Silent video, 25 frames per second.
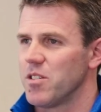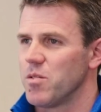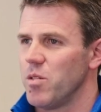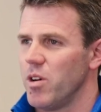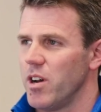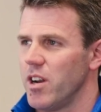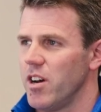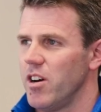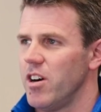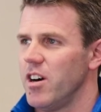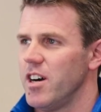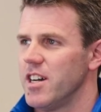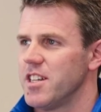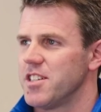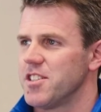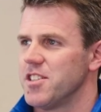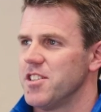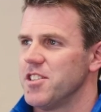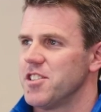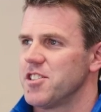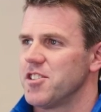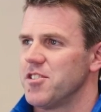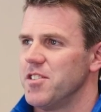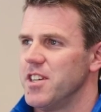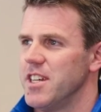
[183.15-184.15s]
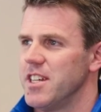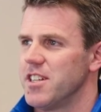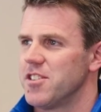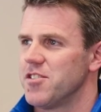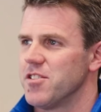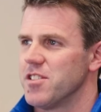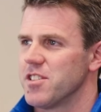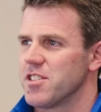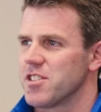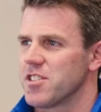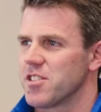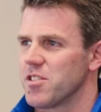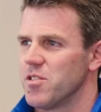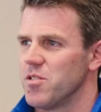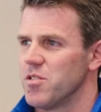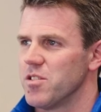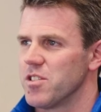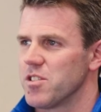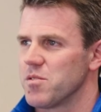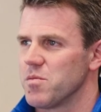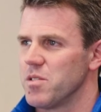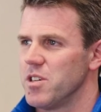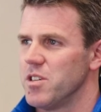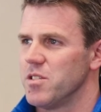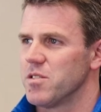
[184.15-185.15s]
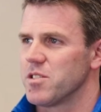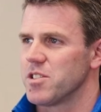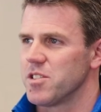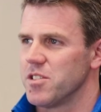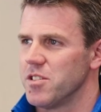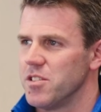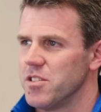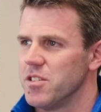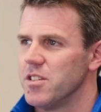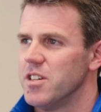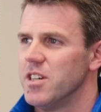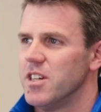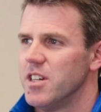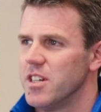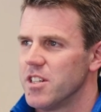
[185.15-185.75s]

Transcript: quite a high tertiary entrance score as well to,